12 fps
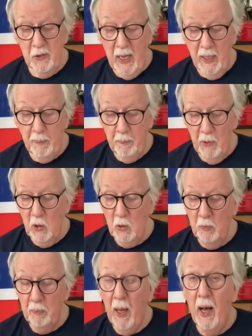that
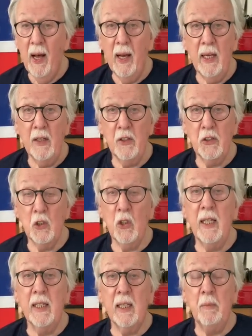bloom by the shore.
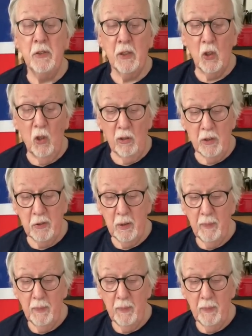Here comes the chorus.